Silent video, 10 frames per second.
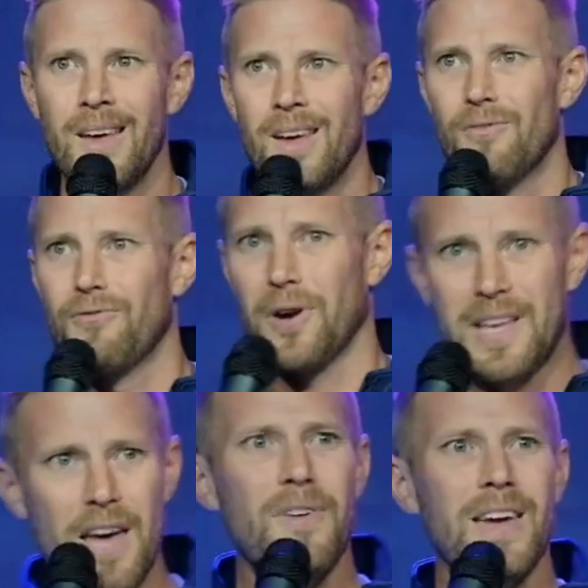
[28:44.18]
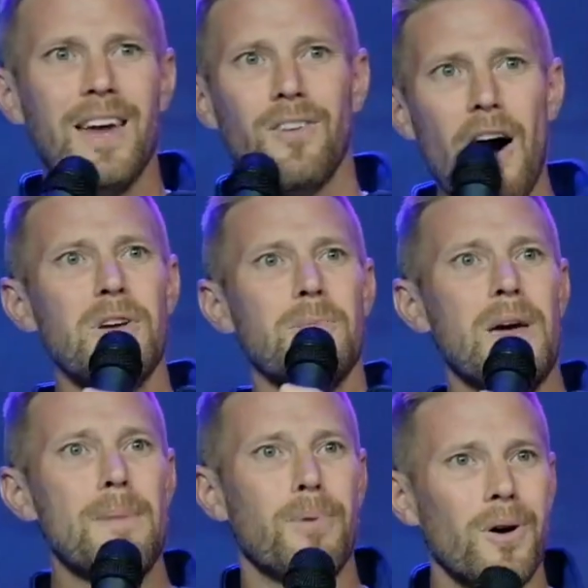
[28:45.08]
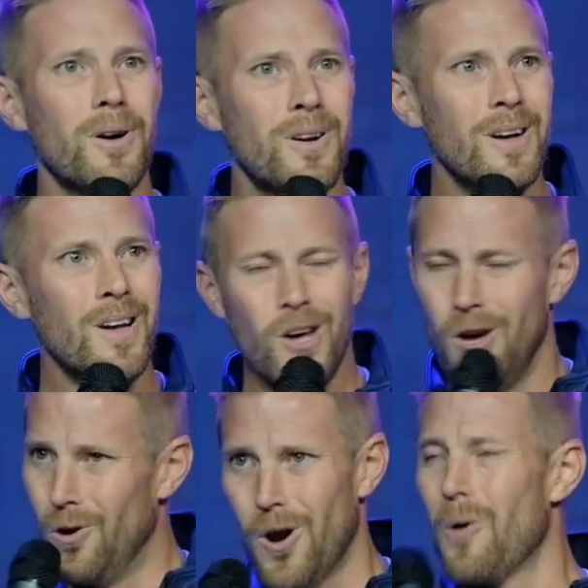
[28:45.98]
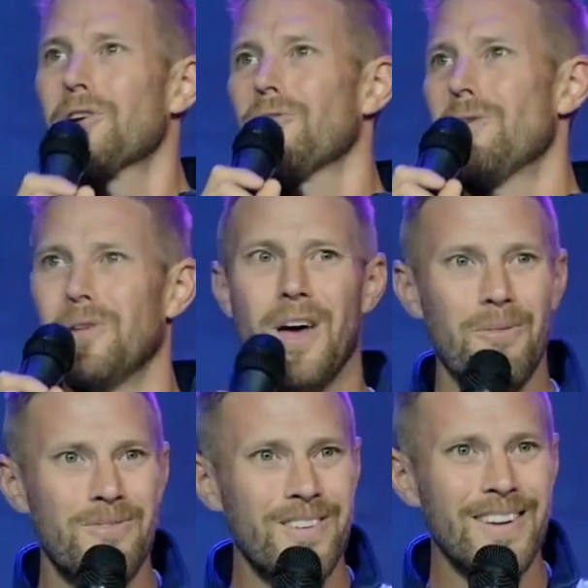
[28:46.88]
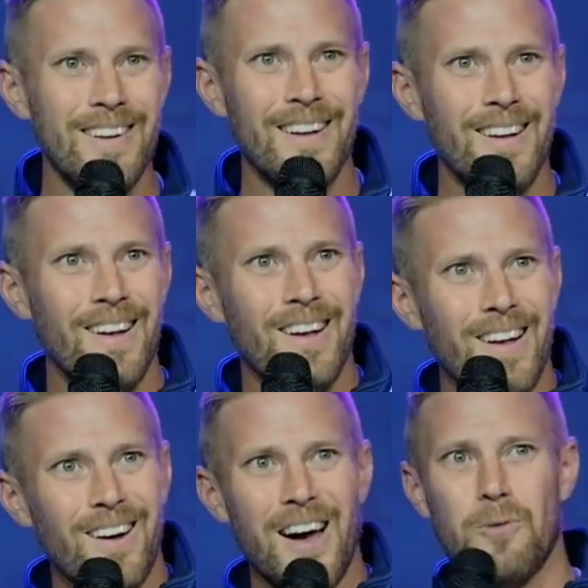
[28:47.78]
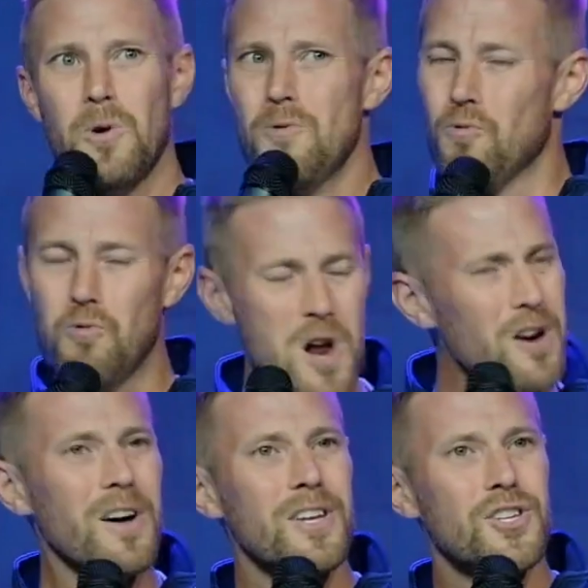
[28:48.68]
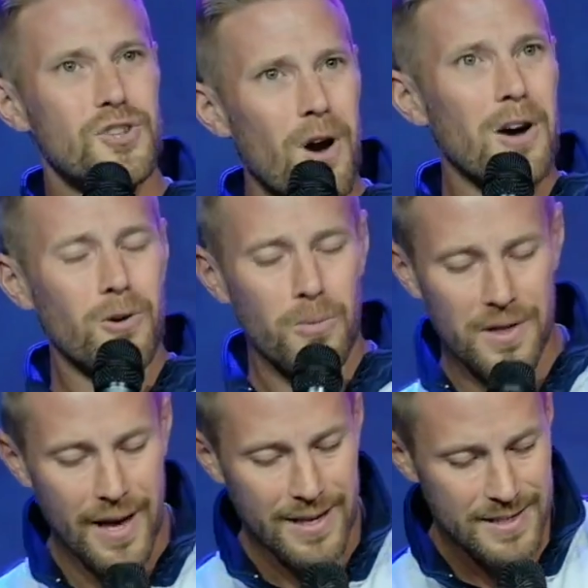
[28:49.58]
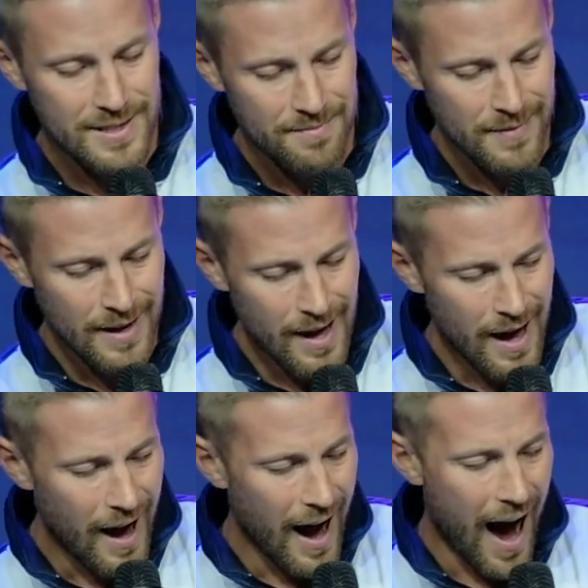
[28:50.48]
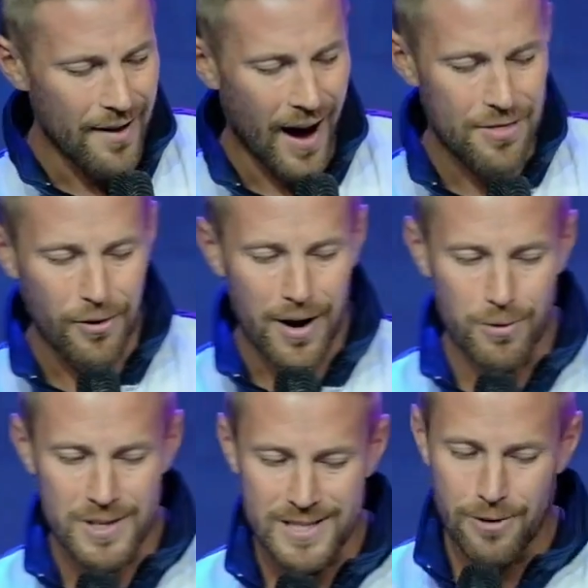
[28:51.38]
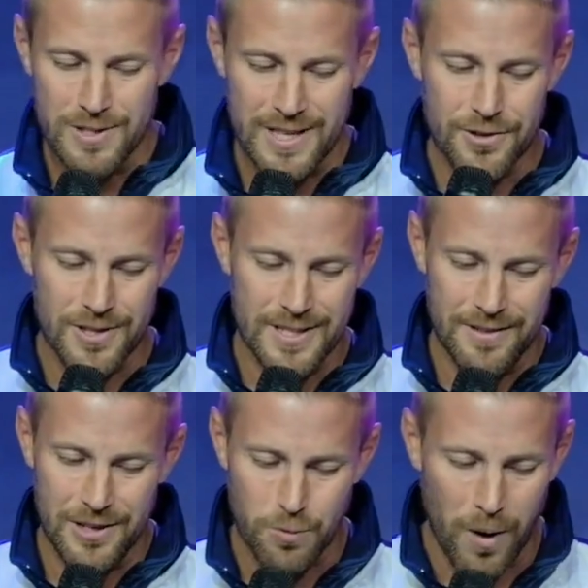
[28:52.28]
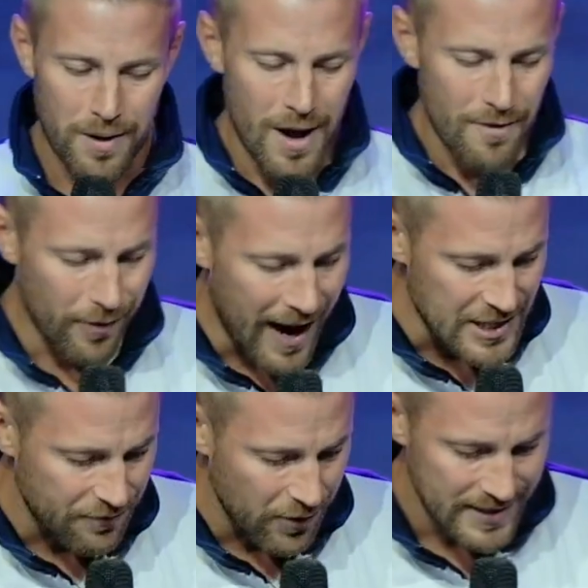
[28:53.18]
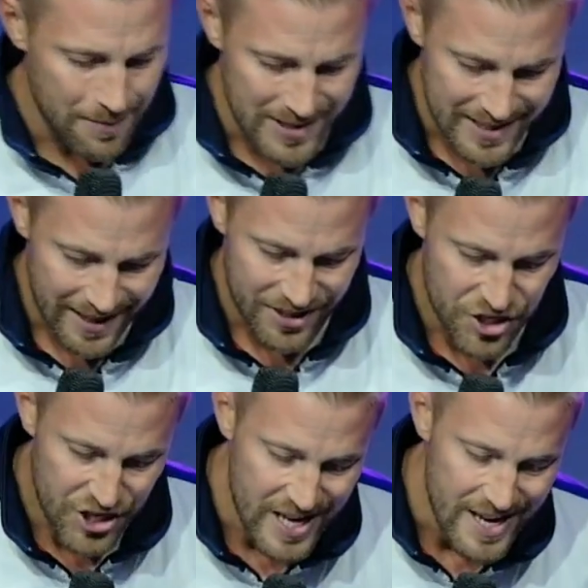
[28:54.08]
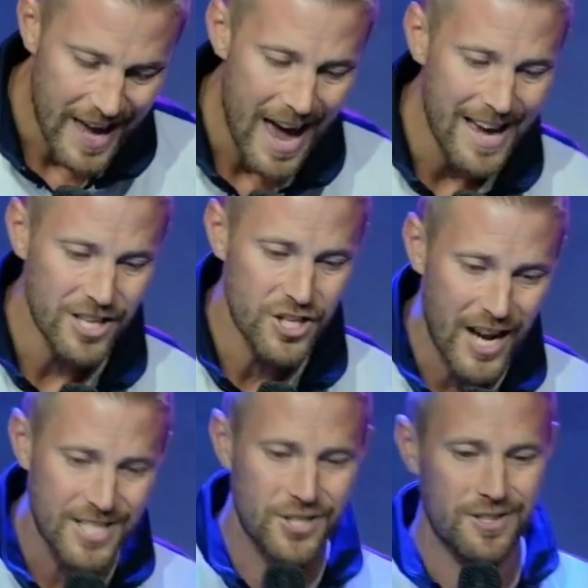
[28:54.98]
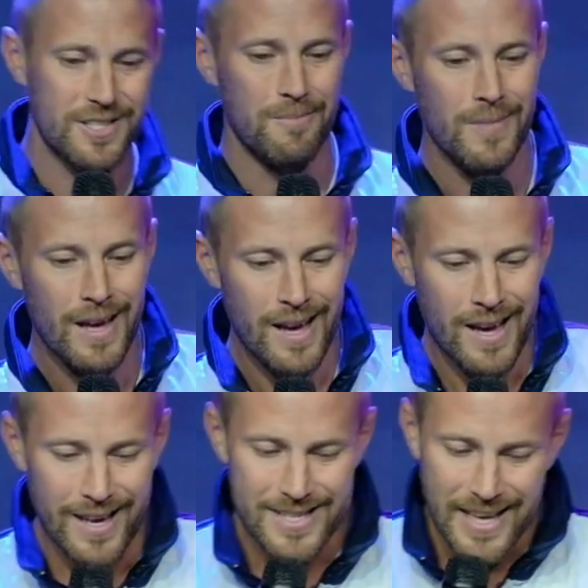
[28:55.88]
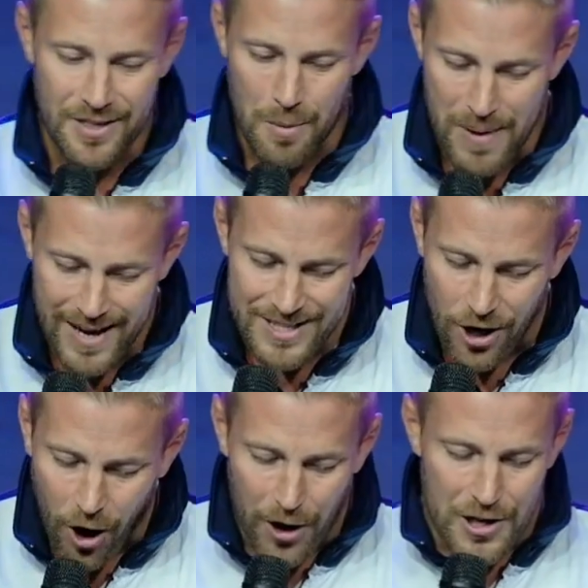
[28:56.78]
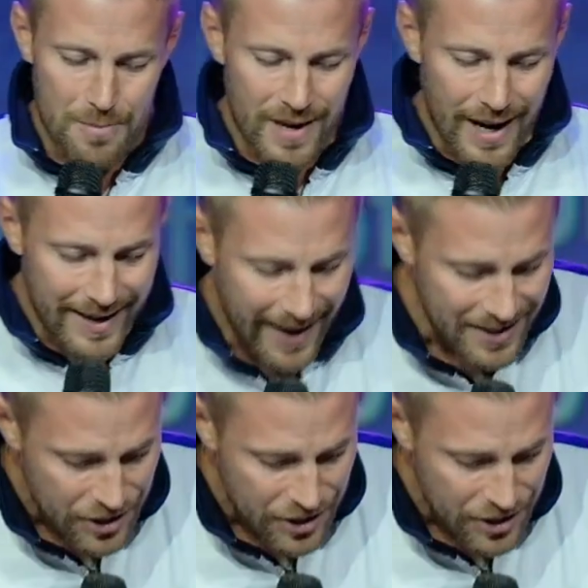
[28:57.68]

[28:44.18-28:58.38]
forgiving and loving people who don't agree with them. Like, we really struggle with this. I thought it was interesting. This one philosopher, his name is G.K. Chesterton. He said, the biggest argument against